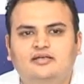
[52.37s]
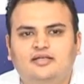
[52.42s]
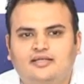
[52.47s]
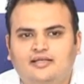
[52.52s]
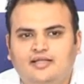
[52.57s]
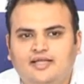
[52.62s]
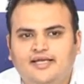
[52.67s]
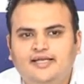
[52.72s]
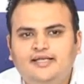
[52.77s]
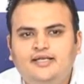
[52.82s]

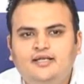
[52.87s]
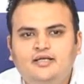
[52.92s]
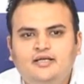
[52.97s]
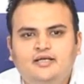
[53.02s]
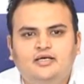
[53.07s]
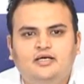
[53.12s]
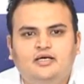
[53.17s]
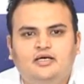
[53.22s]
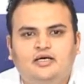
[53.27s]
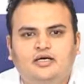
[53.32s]
decline.
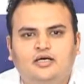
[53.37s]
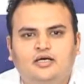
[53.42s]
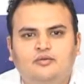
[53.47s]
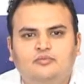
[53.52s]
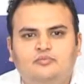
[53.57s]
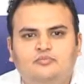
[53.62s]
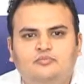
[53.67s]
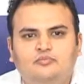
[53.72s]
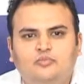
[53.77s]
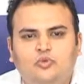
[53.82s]

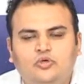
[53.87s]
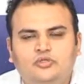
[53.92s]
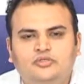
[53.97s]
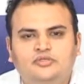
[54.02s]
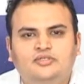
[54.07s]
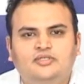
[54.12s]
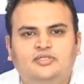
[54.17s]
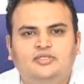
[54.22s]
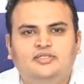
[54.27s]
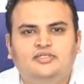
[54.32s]
Uh,
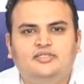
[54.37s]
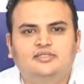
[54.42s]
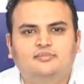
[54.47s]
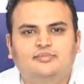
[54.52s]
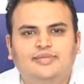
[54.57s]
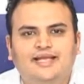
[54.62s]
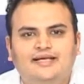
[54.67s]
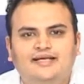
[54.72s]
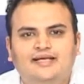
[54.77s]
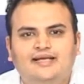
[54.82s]
both uh,
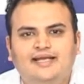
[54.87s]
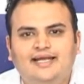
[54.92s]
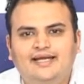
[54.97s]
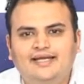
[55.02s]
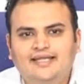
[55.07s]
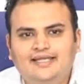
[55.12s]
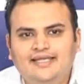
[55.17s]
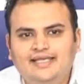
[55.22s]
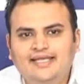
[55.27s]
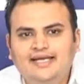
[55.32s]
blended
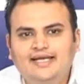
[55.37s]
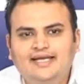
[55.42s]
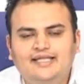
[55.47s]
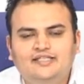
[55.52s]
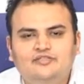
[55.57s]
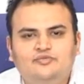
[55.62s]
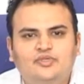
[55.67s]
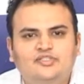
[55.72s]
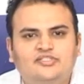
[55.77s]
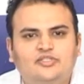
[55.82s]
lending yield
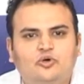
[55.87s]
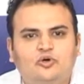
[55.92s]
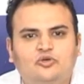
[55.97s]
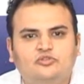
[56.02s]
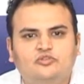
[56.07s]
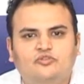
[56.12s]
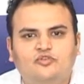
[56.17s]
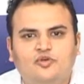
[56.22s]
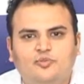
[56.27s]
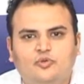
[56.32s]
as well as
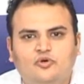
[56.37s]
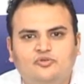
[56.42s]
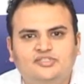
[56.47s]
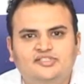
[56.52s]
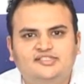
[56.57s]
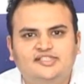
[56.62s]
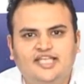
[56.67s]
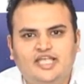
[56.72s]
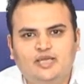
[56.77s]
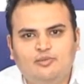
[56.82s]
cost of
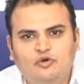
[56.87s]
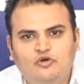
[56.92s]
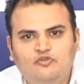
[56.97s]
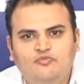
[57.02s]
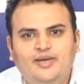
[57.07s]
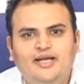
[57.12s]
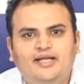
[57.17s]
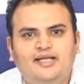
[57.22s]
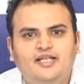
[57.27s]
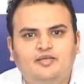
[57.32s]
deposits came
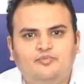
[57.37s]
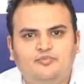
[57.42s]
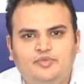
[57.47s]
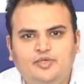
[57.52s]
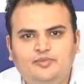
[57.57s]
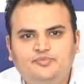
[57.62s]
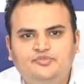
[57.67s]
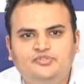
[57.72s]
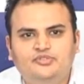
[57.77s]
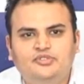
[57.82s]
off by 10
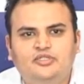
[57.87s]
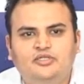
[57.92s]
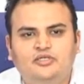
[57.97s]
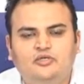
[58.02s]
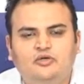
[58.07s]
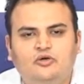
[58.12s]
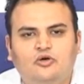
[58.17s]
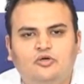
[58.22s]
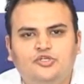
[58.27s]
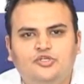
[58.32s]
bips
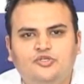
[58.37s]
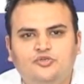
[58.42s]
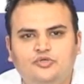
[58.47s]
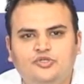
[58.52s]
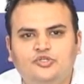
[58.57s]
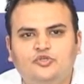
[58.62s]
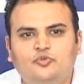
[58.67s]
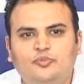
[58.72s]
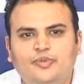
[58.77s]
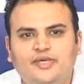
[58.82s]
uh, on
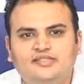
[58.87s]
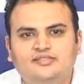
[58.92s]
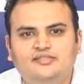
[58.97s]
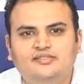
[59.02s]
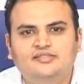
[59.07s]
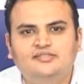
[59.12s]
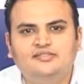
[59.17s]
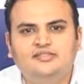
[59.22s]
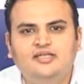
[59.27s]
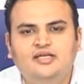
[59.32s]
QoQ
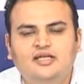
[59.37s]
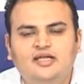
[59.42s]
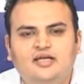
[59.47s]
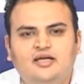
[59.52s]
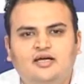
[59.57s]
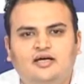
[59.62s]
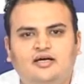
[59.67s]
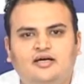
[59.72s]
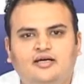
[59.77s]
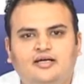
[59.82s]
basis.
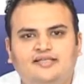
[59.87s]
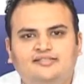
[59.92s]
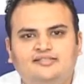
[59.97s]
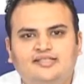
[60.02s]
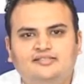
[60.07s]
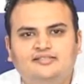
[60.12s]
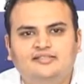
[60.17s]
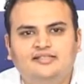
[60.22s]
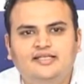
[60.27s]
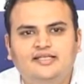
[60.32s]
Uh,
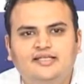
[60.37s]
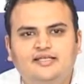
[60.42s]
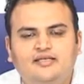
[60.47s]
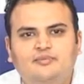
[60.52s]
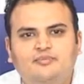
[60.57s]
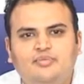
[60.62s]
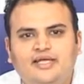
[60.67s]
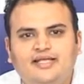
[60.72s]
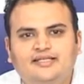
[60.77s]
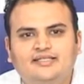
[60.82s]
essentially
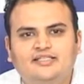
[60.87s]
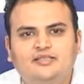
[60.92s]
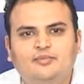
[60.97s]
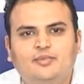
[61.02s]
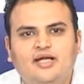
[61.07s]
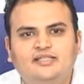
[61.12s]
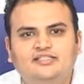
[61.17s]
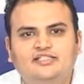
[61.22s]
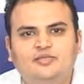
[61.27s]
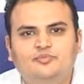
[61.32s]
implying that the
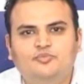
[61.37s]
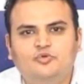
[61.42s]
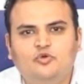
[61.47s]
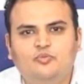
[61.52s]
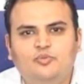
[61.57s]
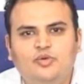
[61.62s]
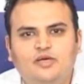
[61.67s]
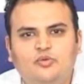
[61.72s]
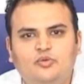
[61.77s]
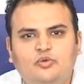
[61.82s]
margin
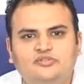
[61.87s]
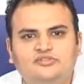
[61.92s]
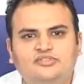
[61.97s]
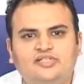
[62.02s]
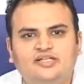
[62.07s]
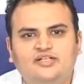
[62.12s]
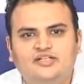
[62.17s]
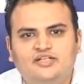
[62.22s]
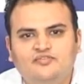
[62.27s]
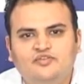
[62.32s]
improvement was
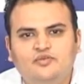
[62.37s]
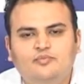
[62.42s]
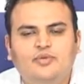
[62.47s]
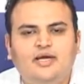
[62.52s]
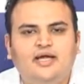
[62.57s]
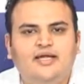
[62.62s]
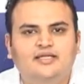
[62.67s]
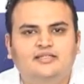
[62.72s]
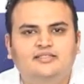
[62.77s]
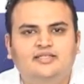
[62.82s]
driven
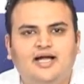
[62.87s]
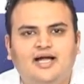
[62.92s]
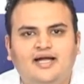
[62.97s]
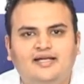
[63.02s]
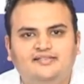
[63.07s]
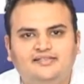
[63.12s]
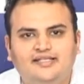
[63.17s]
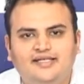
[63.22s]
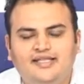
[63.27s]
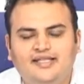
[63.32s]
by the
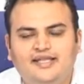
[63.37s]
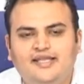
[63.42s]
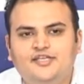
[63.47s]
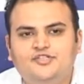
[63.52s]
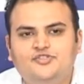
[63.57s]
higher CD